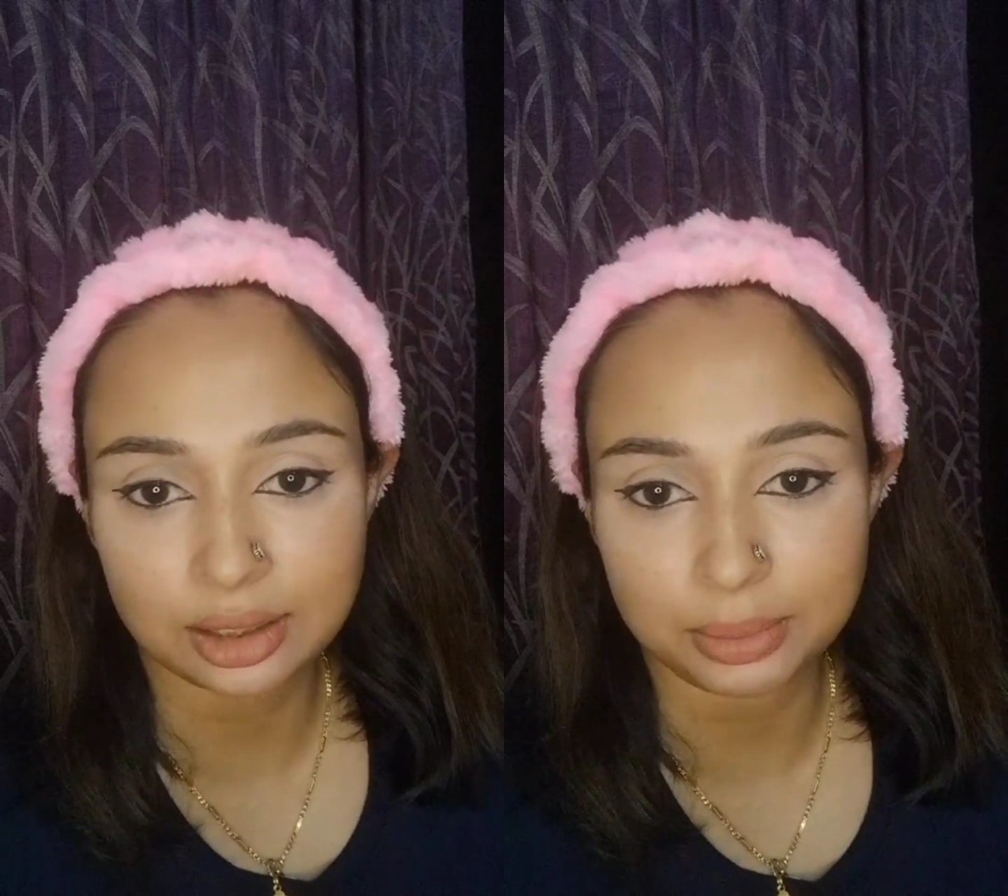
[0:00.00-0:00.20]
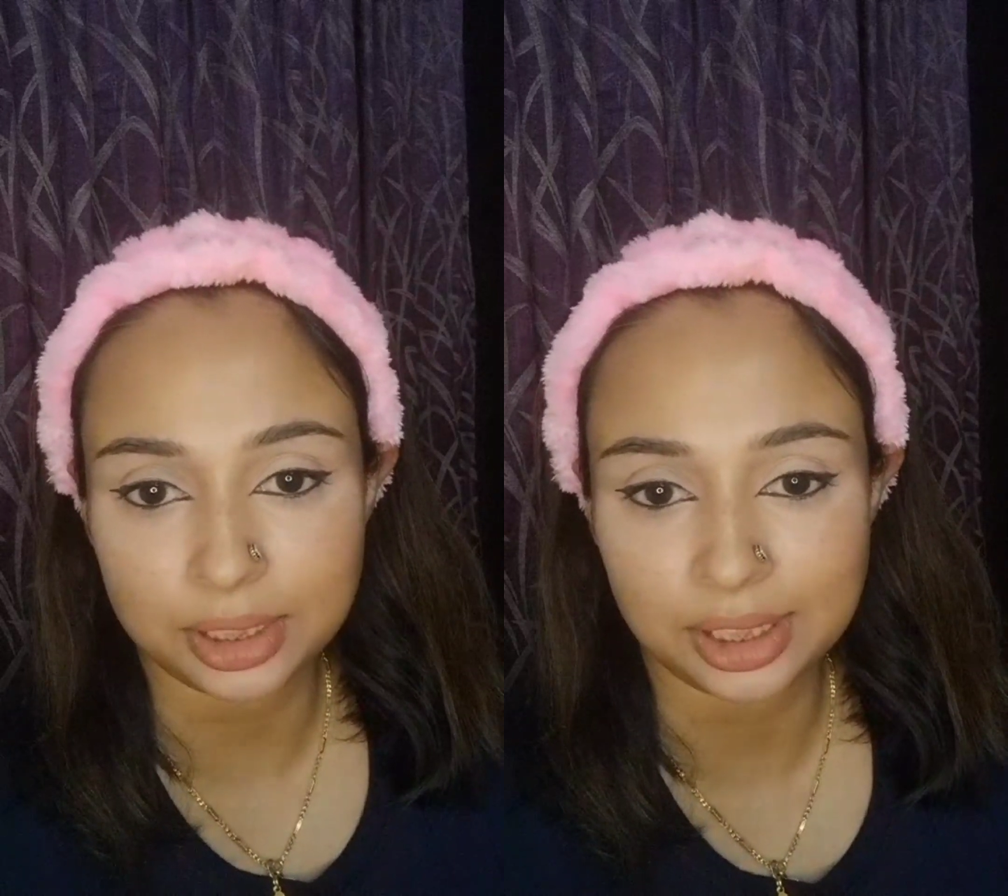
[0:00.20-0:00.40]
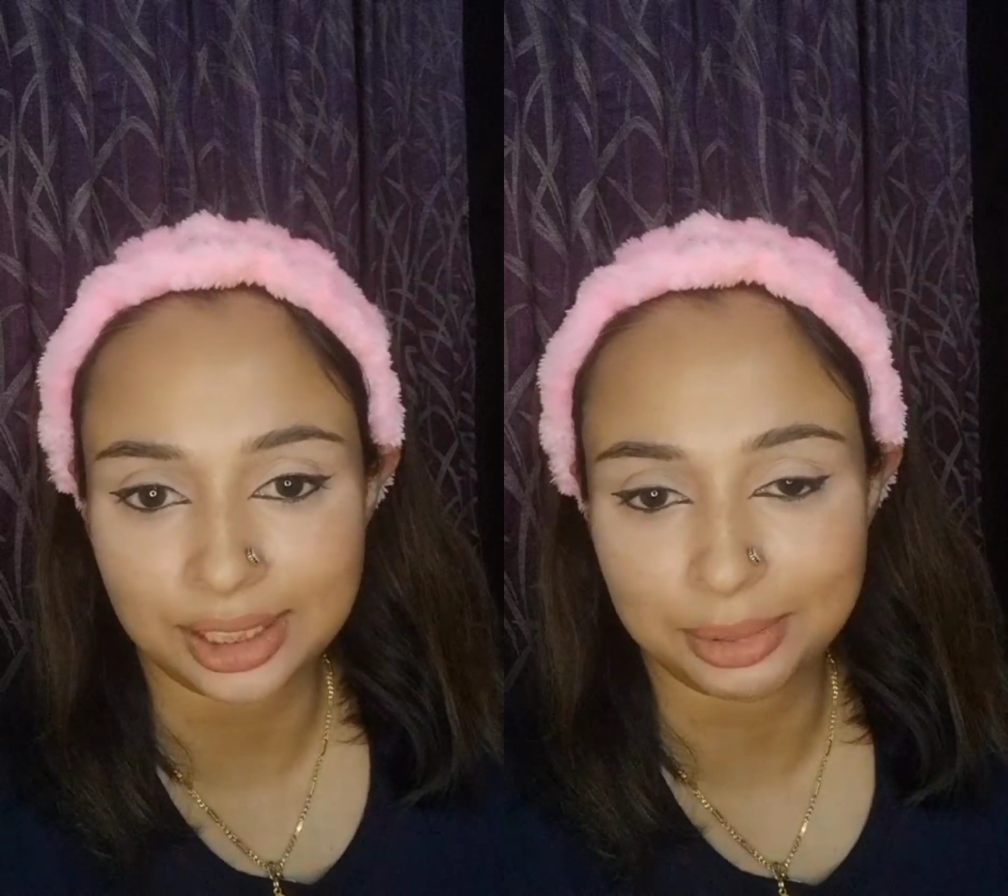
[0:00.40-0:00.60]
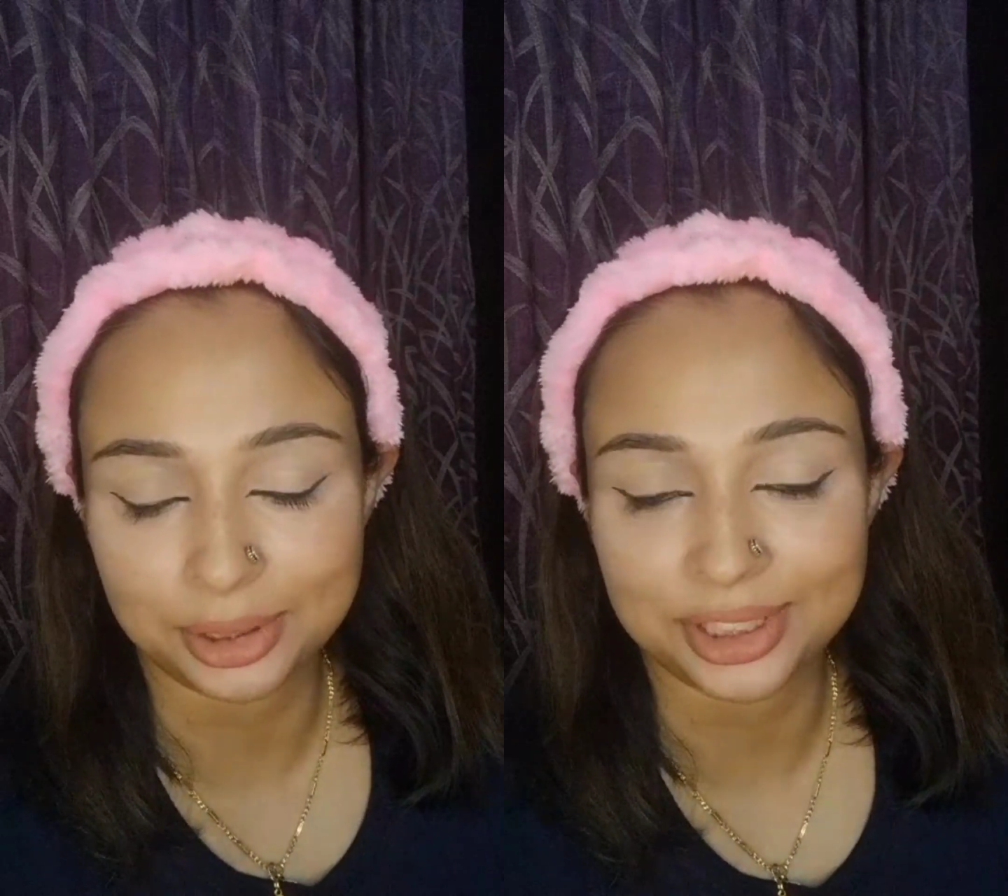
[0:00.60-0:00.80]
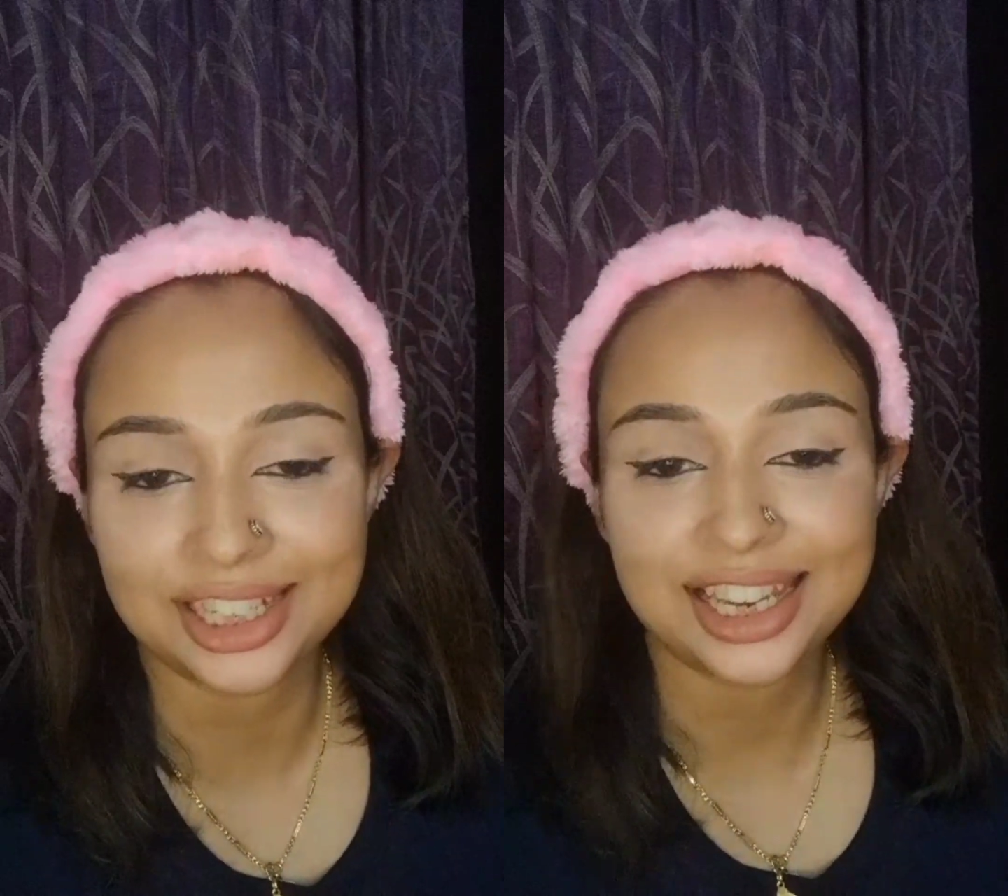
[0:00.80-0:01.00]
a busy
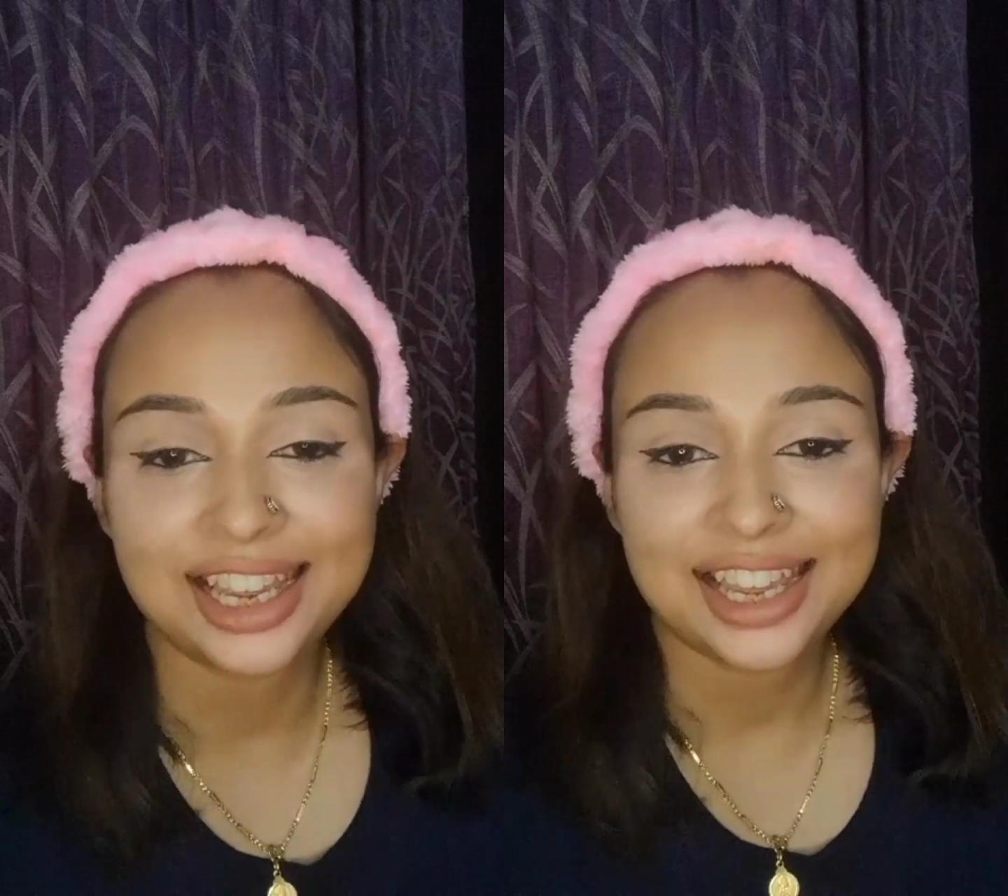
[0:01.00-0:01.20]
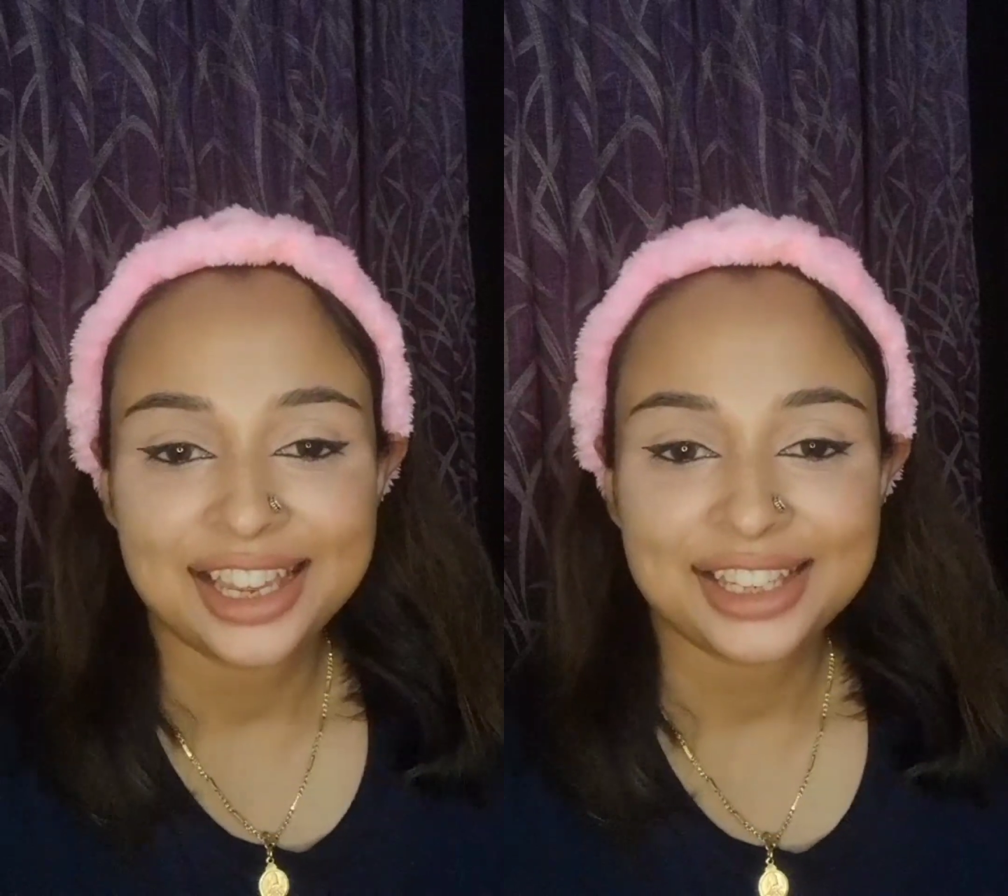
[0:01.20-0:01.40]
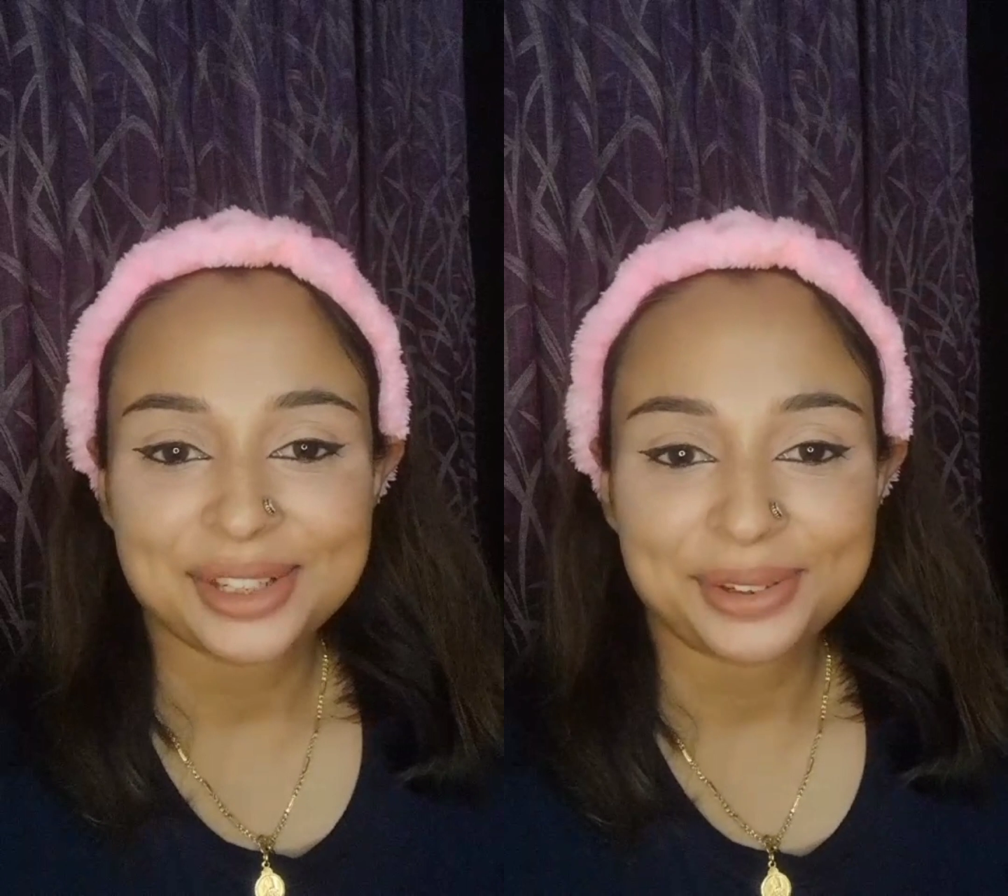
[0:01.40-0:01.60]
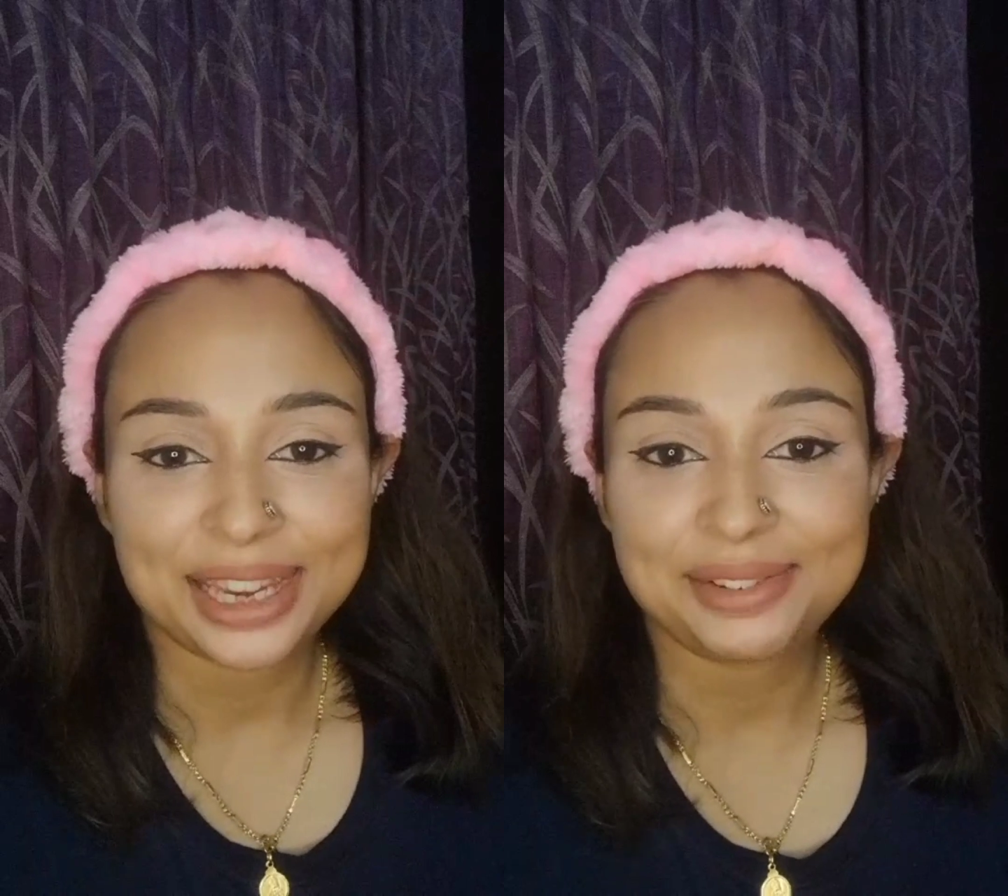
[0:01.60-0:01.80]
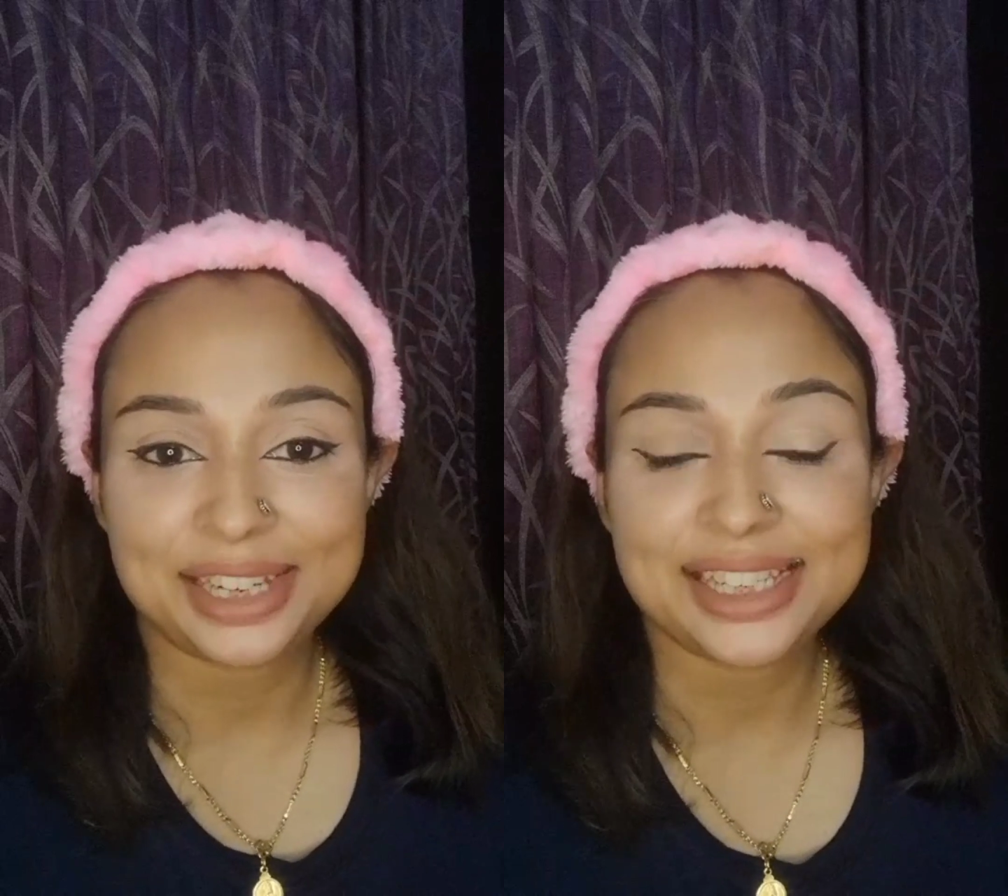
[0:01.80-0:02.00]
neighborhood. So
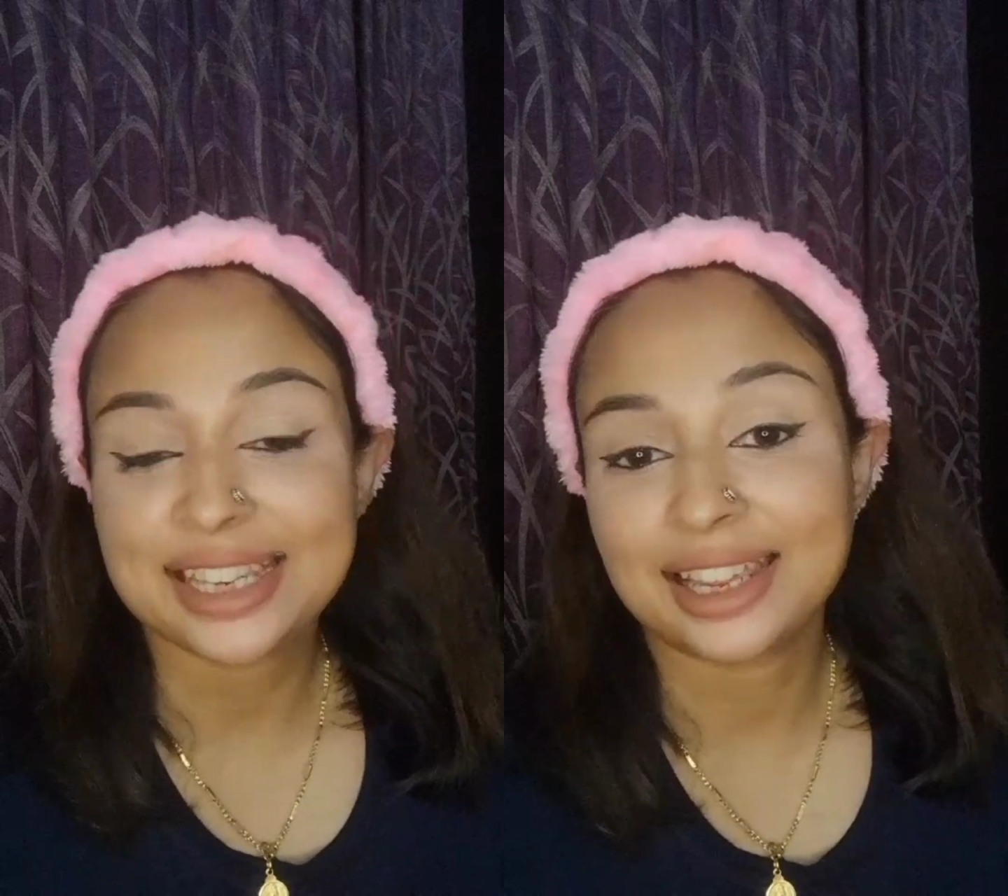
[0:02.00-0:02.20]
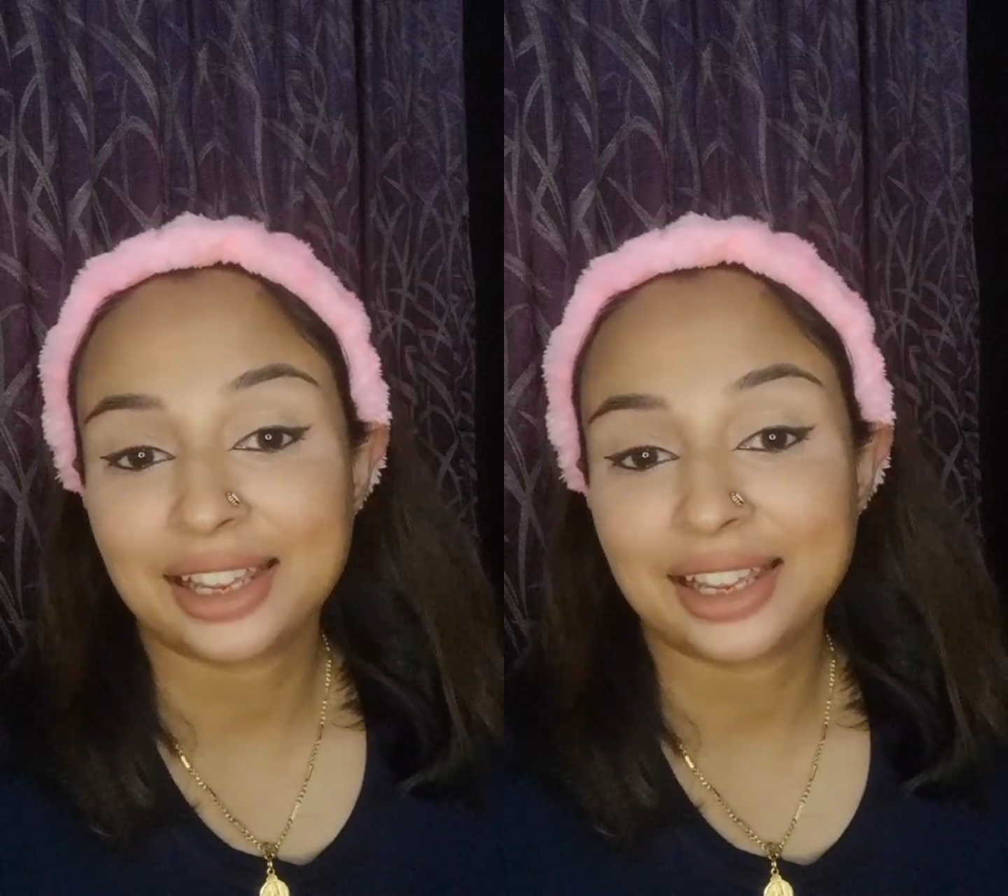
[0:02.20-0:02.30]
anyways,